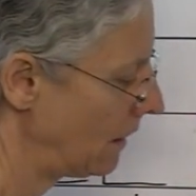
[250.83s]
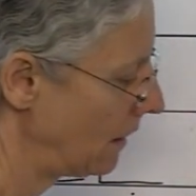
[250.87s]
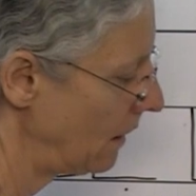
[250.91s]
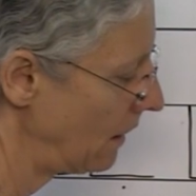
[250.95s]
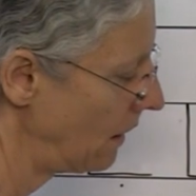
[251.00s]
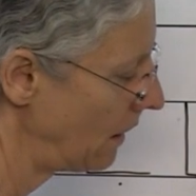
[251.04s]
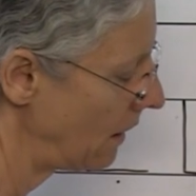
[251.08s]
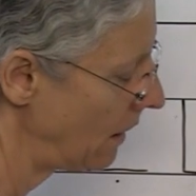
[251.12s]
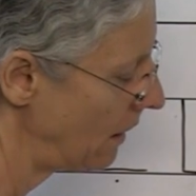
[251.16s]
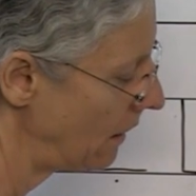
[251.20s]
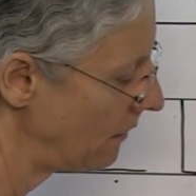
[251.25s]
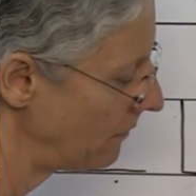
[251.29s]

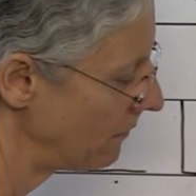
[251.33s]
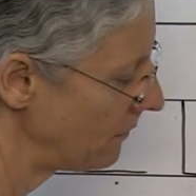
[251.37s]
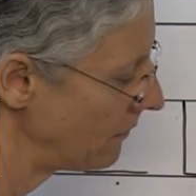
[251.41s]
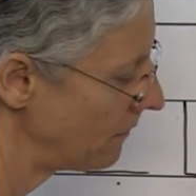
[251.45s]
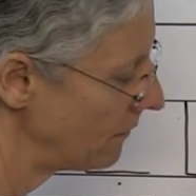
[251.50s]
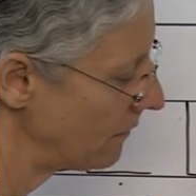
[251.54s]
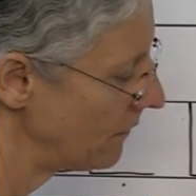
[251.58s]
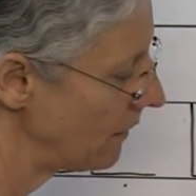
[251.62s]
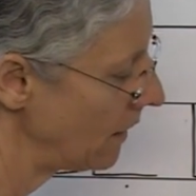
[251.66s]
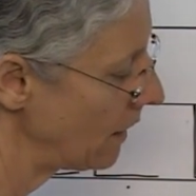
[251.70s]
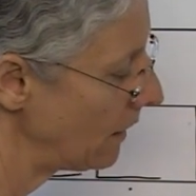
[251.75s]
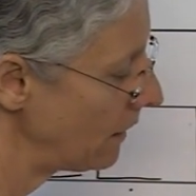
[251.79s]

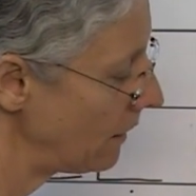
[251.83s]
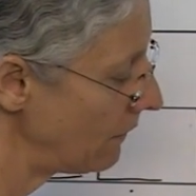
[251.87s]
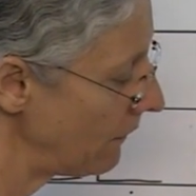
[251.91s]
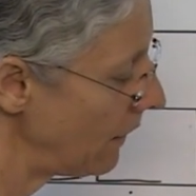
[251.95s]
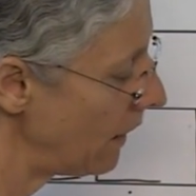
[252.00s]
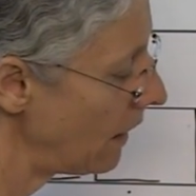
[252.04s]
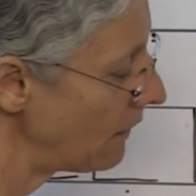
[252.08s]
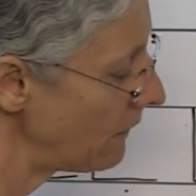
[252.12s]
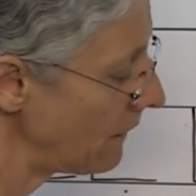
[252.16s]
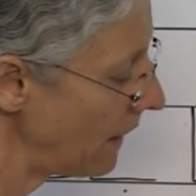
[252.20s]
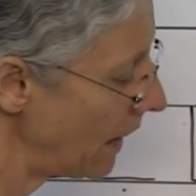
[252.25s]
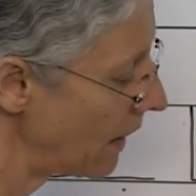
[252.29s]
The
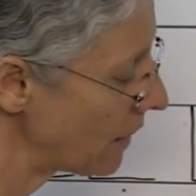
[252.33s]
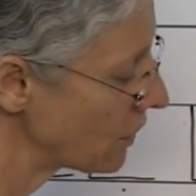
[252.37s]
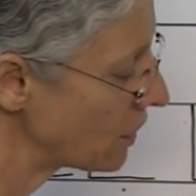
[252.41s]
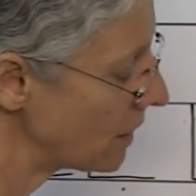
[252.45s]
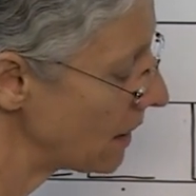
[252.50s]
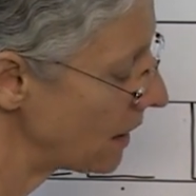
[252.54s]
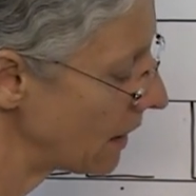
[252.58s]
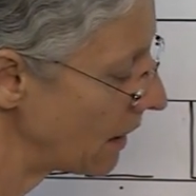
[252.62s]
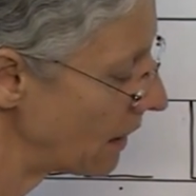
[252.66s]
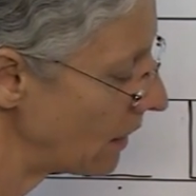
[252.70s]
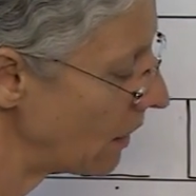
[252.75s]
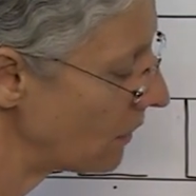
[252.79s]
vav
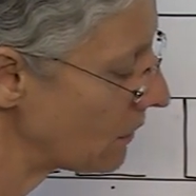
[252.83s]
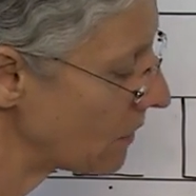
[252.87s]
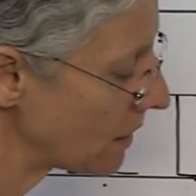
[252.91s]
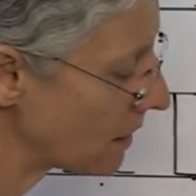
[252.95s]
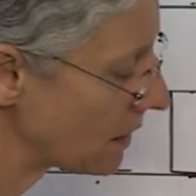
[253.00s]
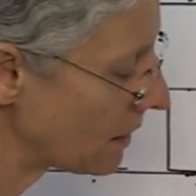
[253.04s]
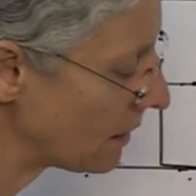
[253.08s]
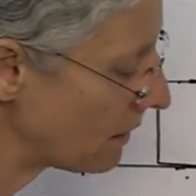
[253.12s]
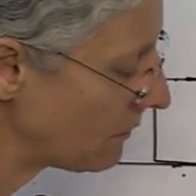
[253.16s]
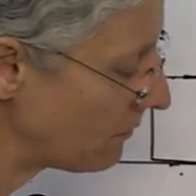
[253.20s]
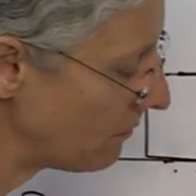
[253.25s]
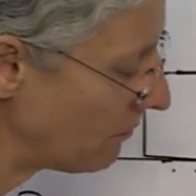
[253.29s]
actually
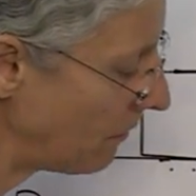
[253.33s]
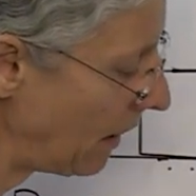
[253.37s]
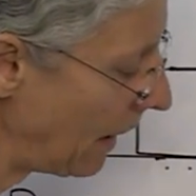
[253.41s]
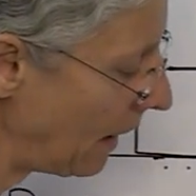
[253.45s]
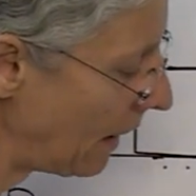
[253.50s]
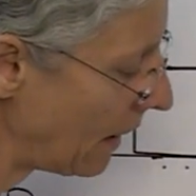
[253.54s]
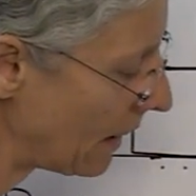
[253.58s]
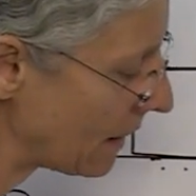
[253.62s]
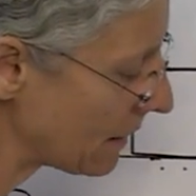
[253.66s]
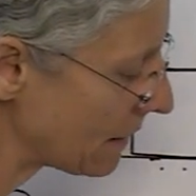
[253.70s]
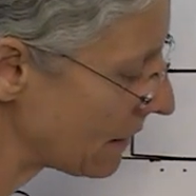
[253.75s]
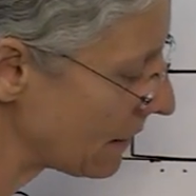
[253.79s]
connotes
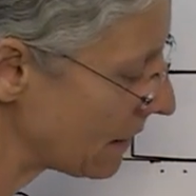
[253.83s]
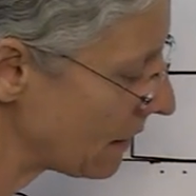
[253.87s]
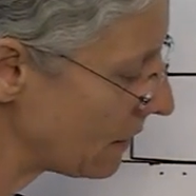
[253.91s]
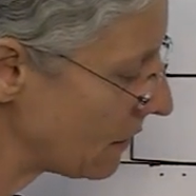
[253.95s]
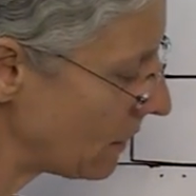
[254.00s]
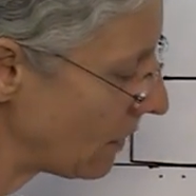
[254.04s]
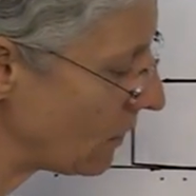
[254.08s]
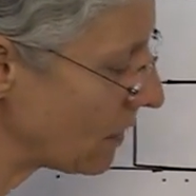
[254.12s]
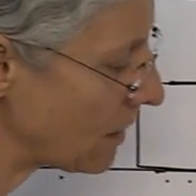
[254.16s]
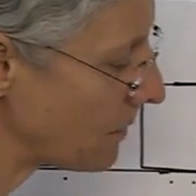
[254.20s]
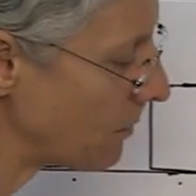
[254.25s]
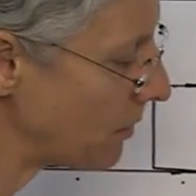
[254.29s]
past,
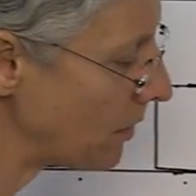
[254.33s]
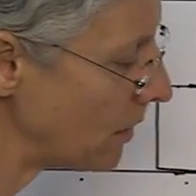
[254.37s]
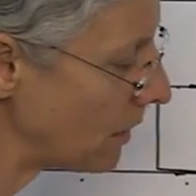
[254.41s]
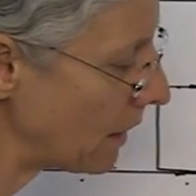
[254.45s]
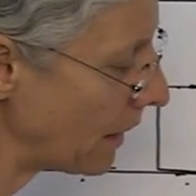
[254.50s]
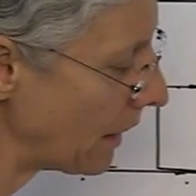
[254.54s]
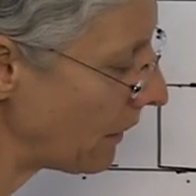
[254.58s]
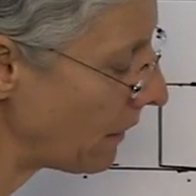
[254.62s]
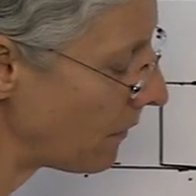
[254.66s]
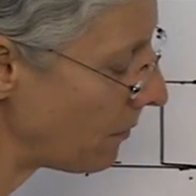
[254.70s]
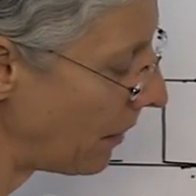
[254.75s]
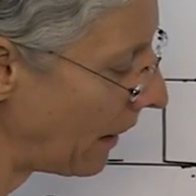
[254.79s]
so it's
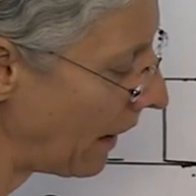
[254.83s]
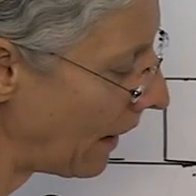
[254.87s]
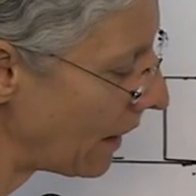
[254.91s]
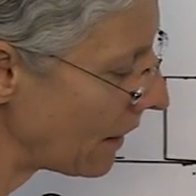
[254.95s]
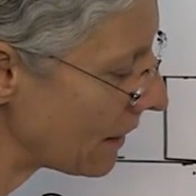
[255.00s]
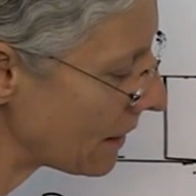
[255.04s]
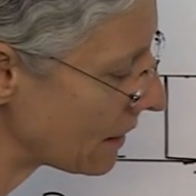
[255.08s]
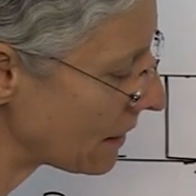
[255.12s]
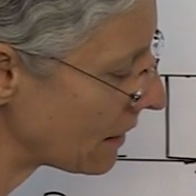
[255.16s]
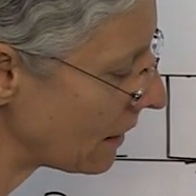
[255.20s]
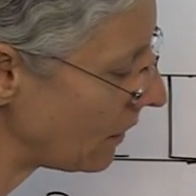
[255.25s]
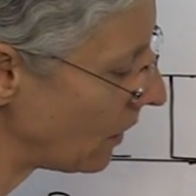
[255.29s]
pulling the
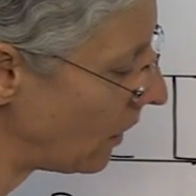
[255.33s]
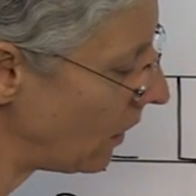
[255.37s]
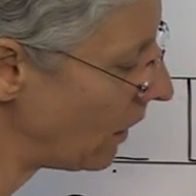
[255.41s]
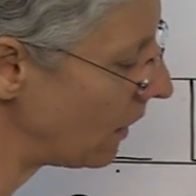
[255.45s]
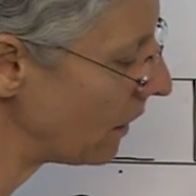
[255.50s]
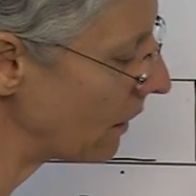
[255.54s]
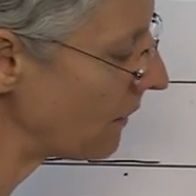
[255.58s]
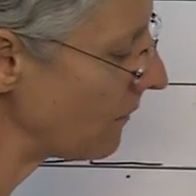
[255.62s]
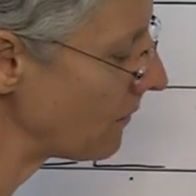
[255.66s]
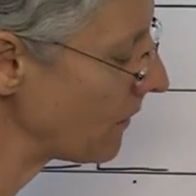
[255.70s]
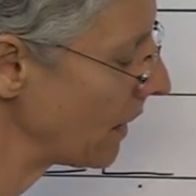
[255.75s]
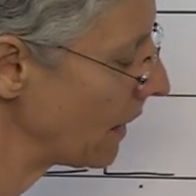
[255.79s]
past
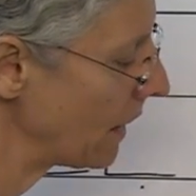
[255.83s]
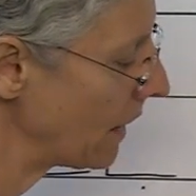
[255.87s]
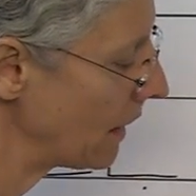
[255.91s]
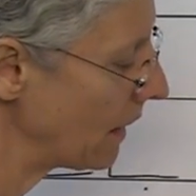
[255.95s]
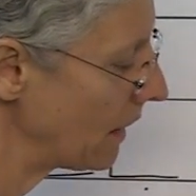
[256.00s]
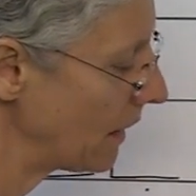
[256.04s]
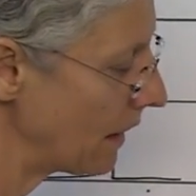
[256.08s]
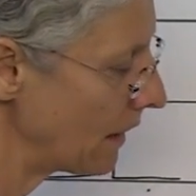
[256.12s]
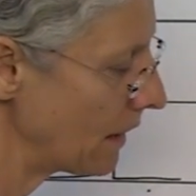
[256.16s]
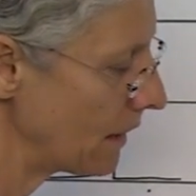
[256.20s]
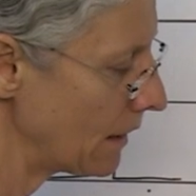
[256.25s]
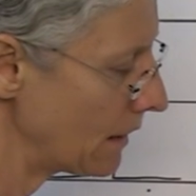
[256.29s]
along.
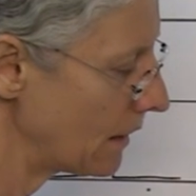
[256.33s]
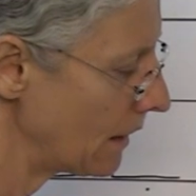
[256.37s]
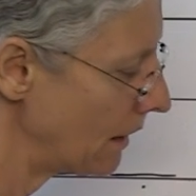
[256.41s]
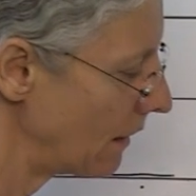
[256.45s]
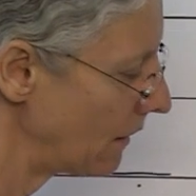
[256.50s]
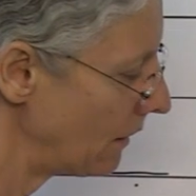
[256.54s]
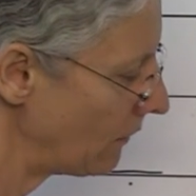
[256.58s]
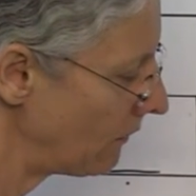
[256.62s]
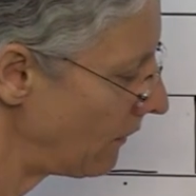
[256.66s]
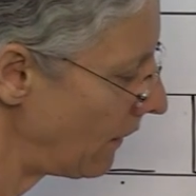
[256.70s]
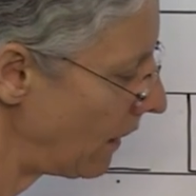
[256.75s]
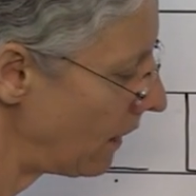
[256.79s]

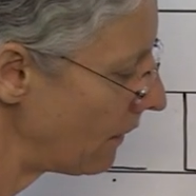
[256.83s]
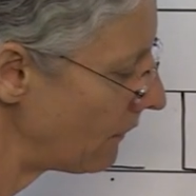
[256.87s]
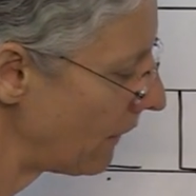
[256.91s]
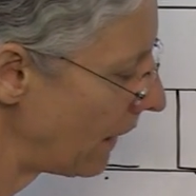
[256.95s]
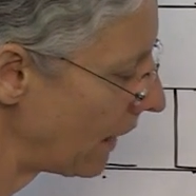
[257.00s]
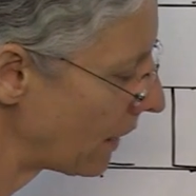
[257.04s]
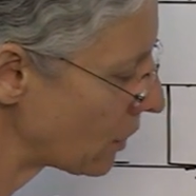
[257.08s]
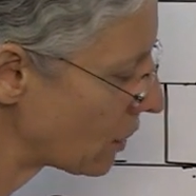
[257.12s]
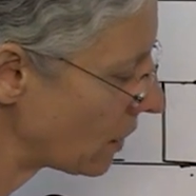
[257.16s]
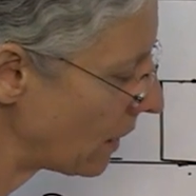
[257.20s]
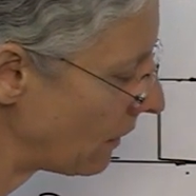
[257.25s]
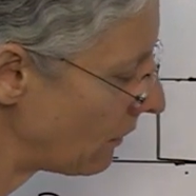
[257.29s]
The vav
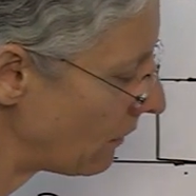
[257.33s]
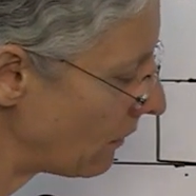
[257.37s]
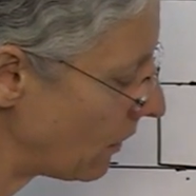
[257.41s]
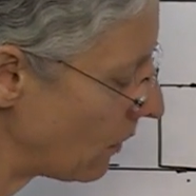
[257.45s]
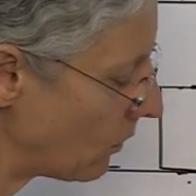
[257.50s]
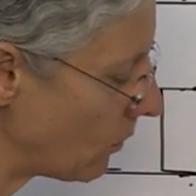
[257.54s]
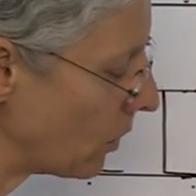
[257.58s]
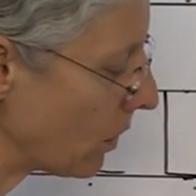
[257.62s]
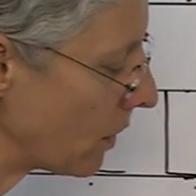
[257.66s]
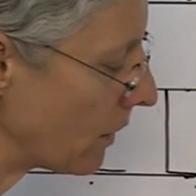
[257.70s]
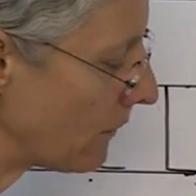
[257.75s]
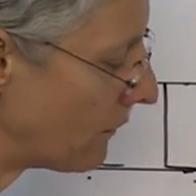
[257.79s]
actually, the
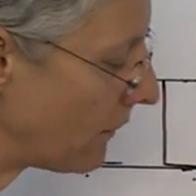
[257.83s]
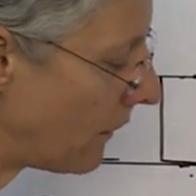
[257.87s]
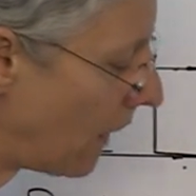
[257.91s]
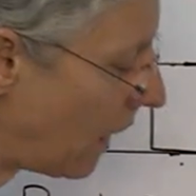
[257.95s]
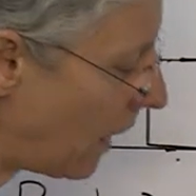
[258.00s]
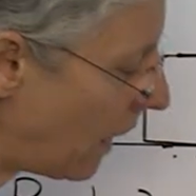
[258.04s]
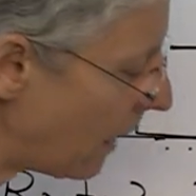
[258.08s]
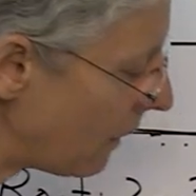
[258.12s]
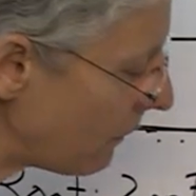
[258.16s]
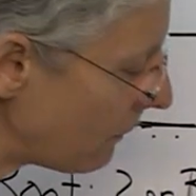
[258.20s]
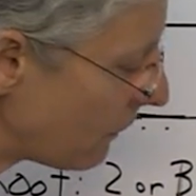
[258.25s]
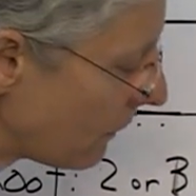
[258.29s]
word
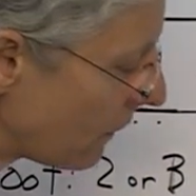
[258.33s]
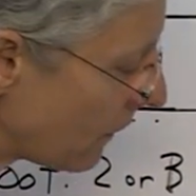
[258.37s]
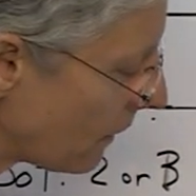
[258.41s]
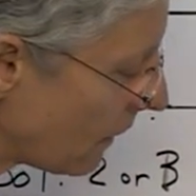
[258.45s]
vav